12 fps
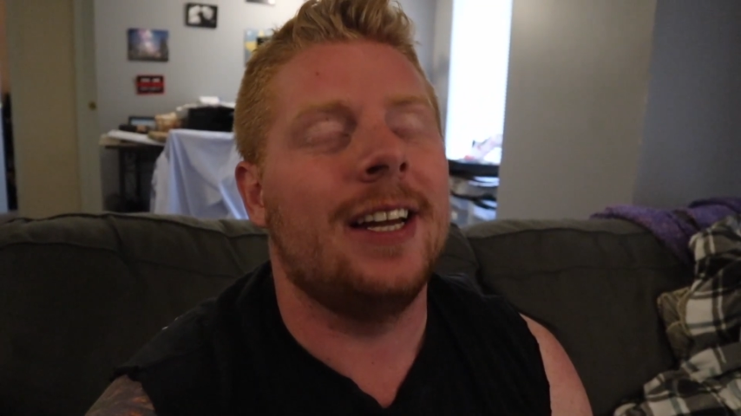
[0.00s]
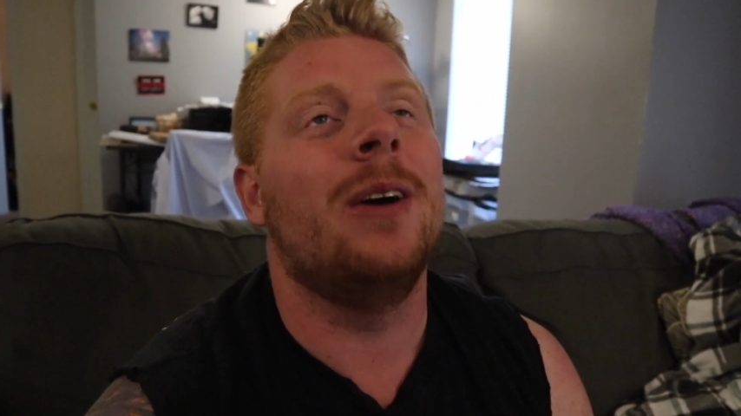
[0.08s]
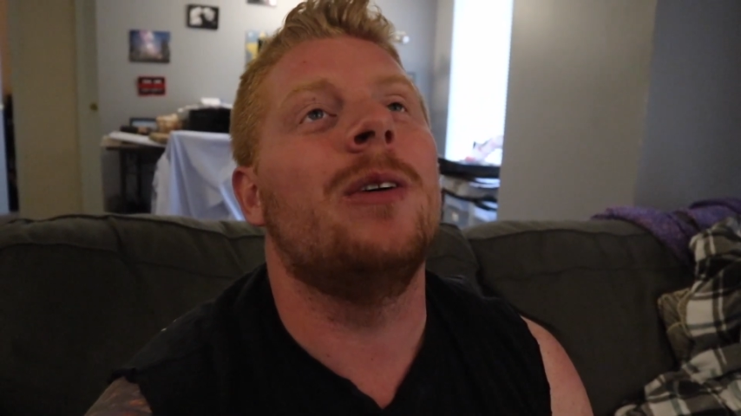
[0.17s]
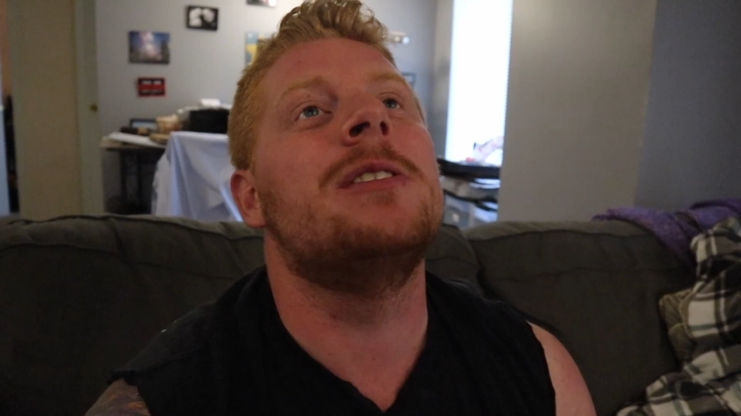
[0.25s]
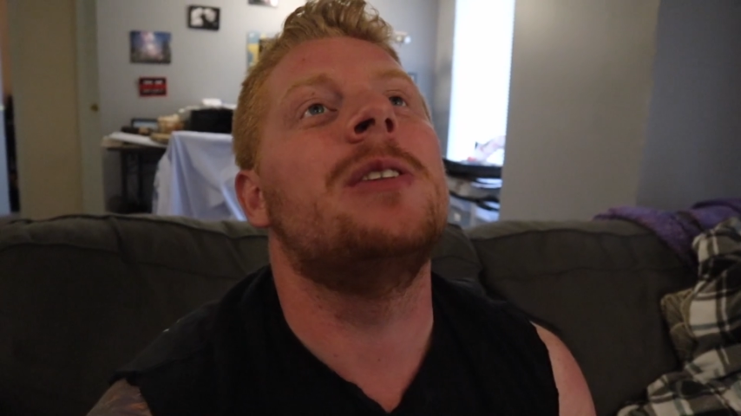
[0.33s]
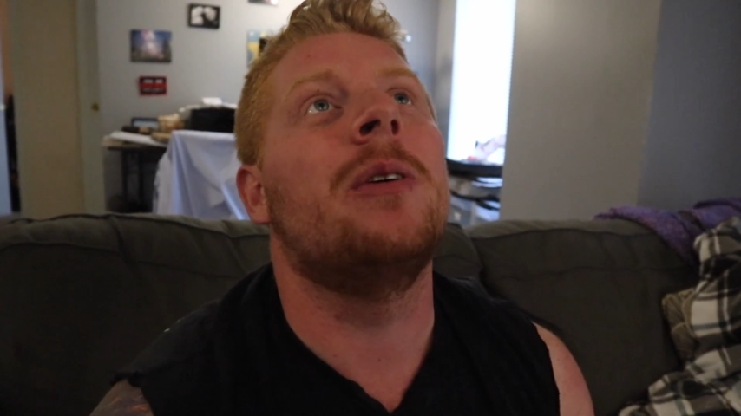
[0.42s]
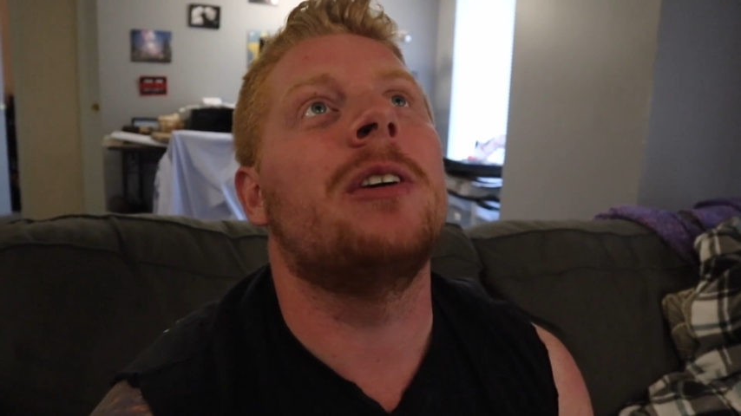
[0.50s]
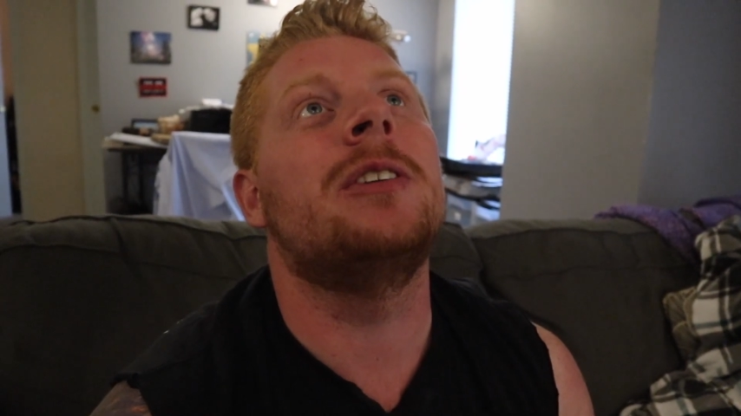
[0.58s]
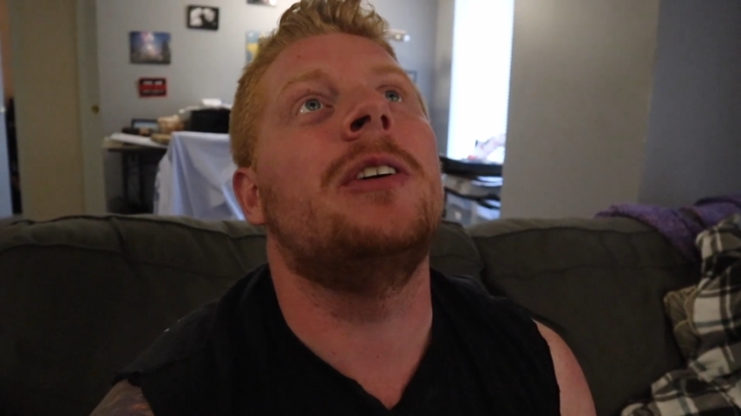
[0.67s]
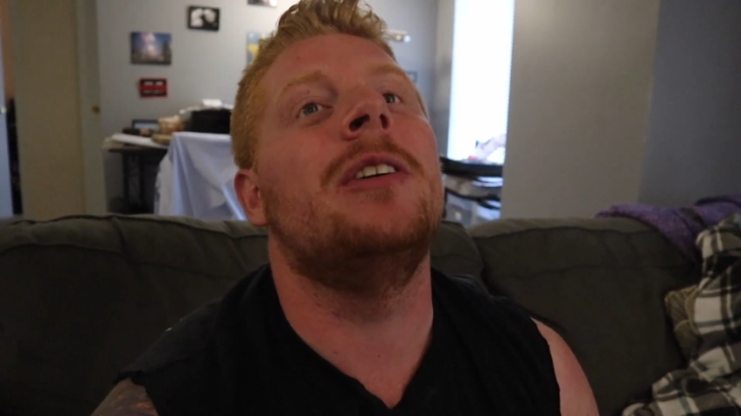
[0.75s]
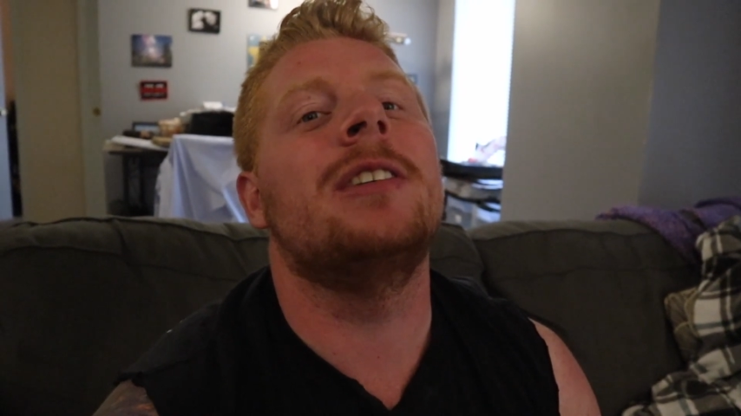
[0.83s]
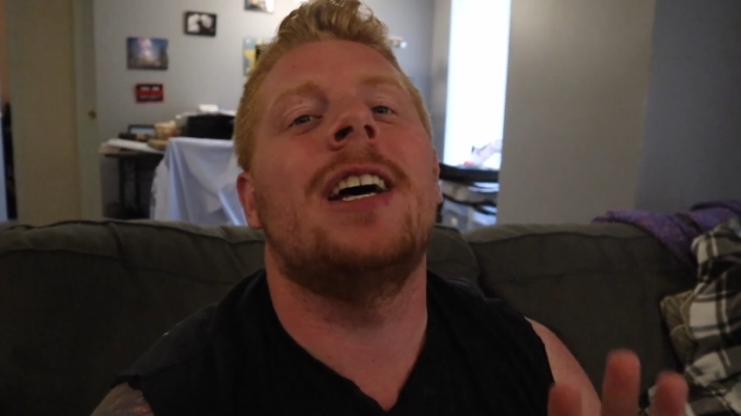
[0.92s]
I know it's no
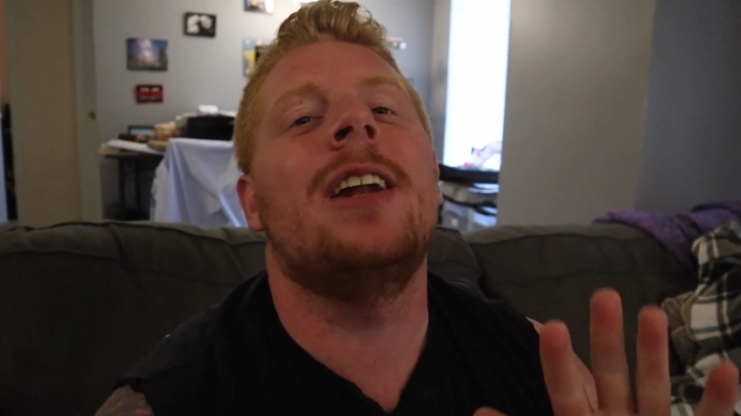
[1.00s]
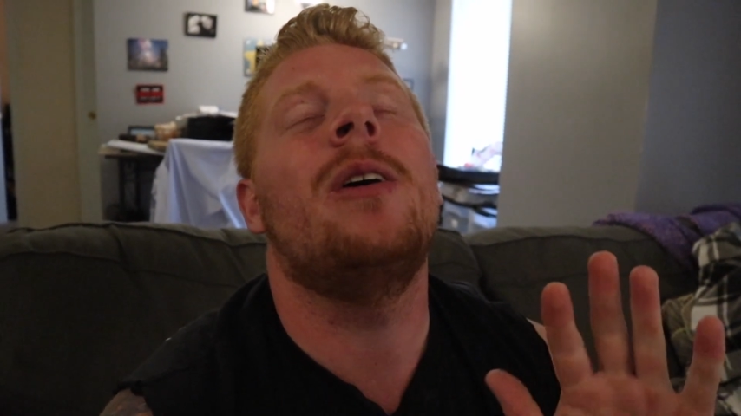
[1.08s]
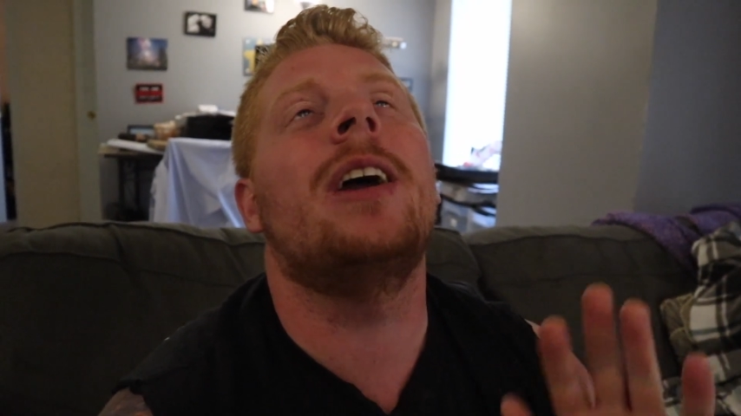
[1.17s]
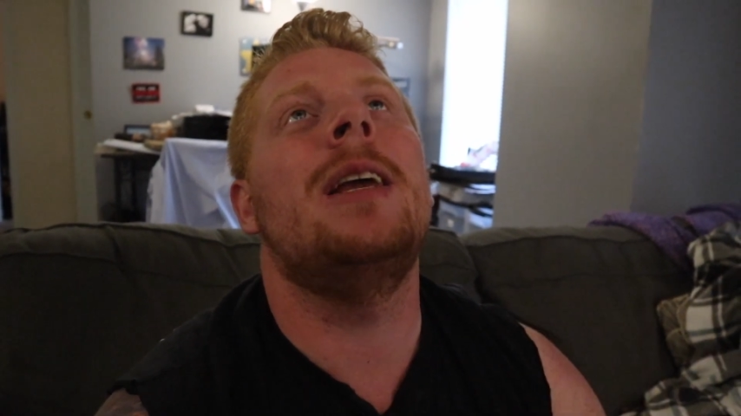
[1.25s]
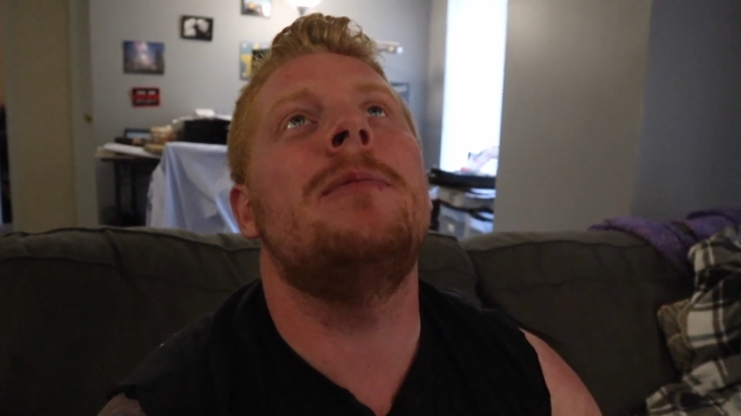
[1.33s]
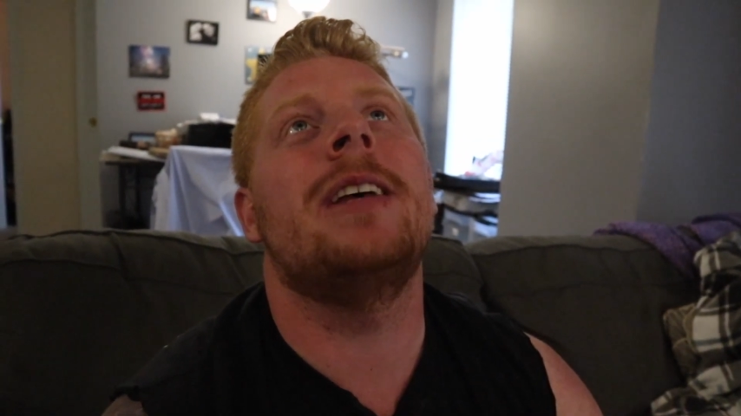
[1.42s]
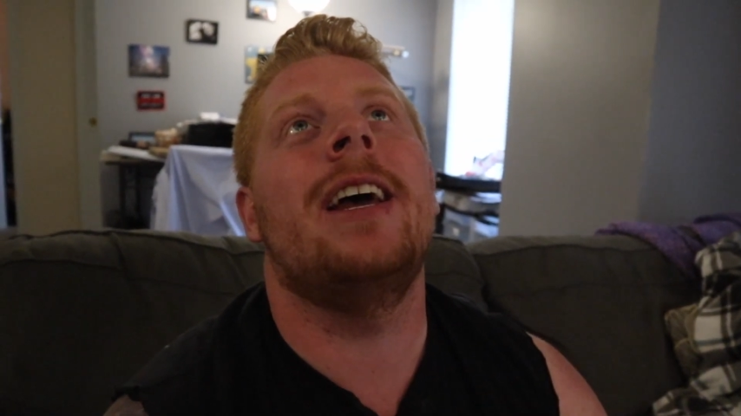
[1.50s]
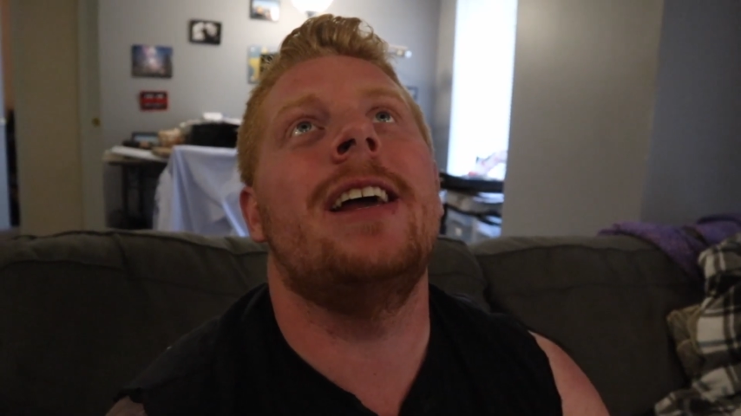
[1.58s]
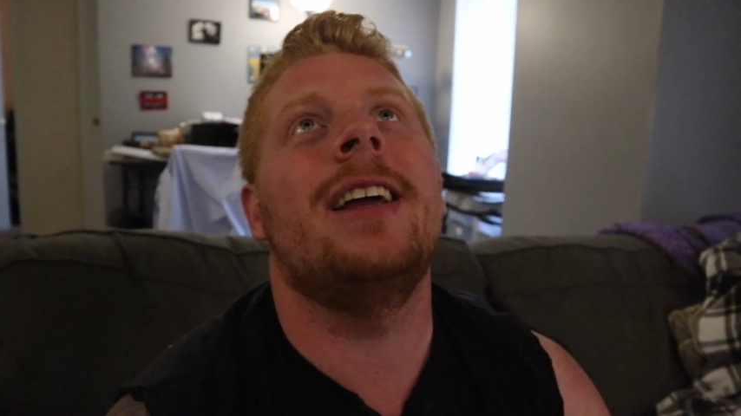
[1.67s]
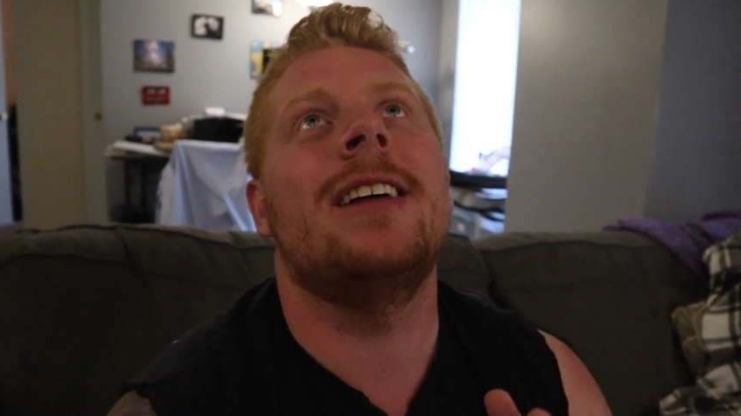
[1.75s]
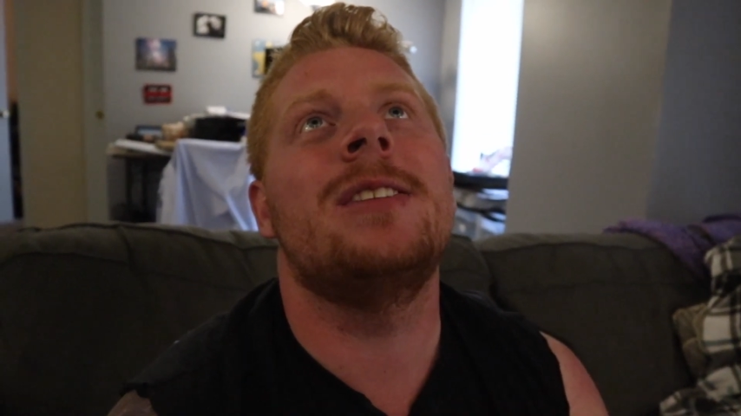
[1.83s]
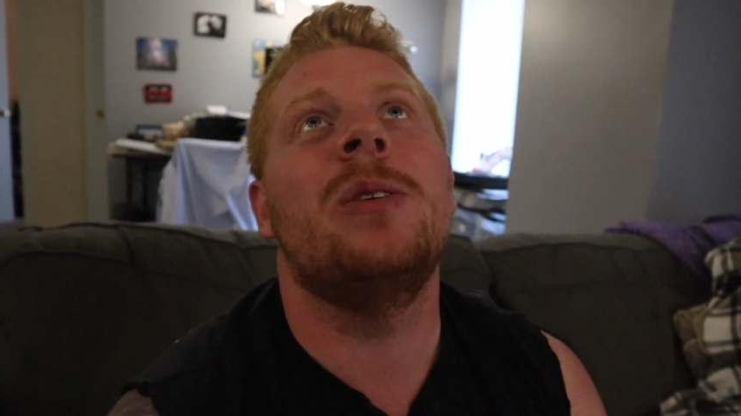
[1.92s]
excuse. I know I keep
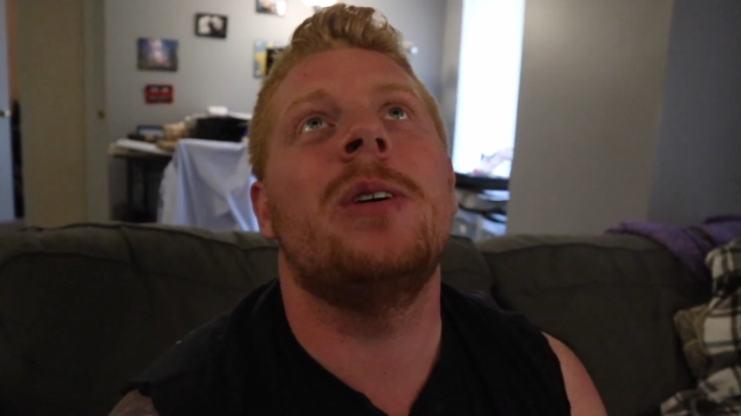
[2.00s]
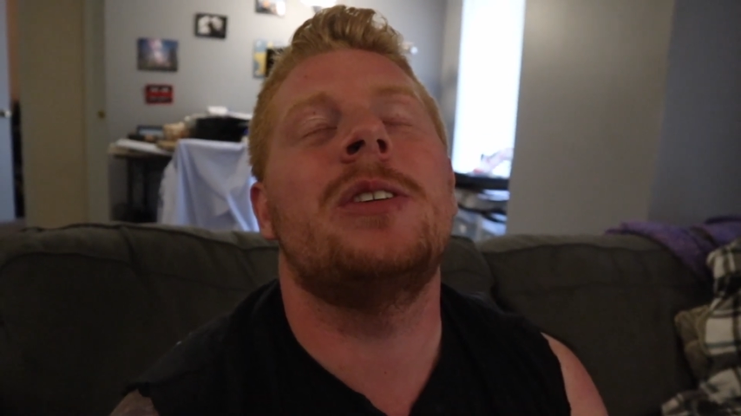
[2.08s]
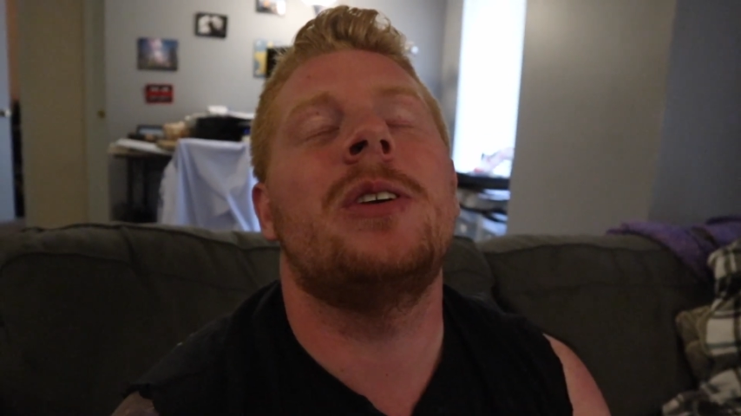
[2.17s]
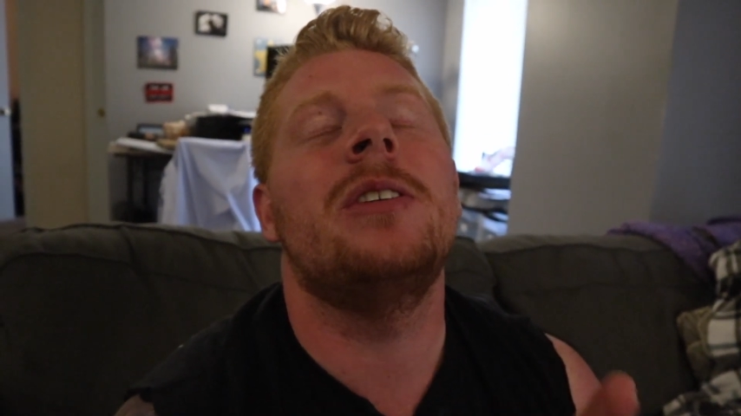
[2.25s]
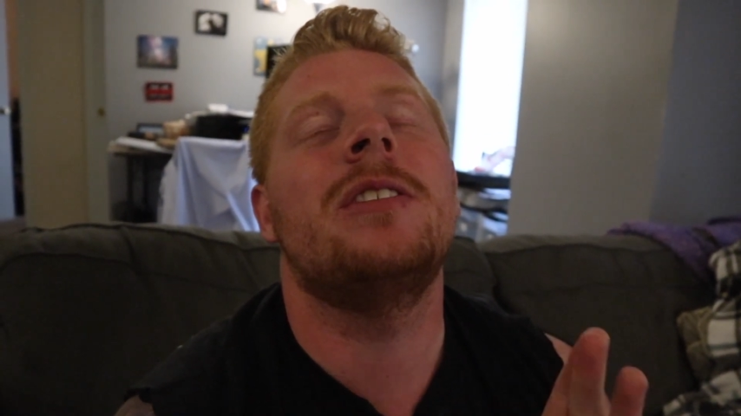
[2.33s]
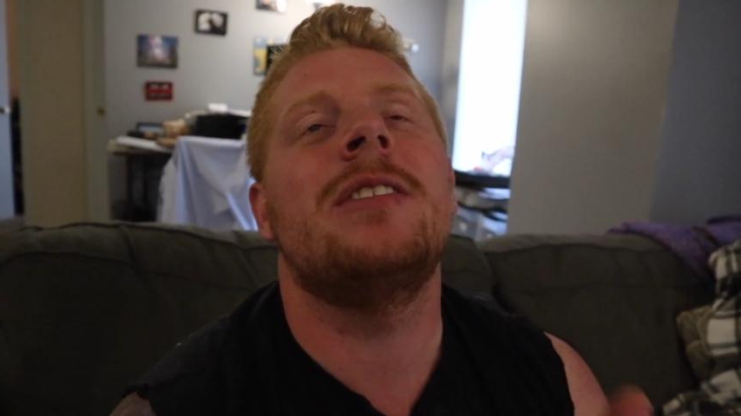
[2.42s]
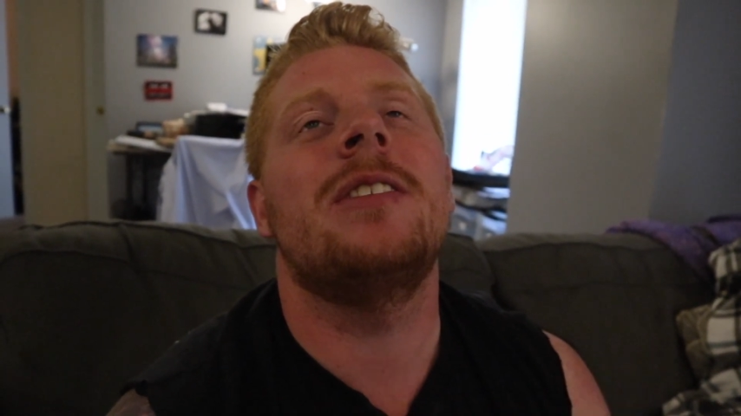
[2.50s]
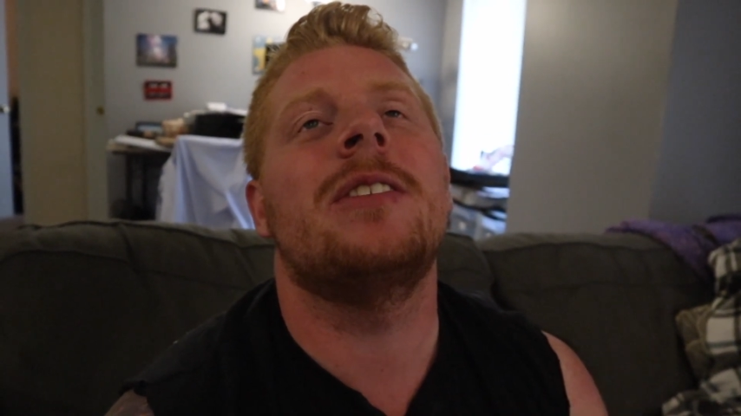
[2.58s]
saying it's no excuse.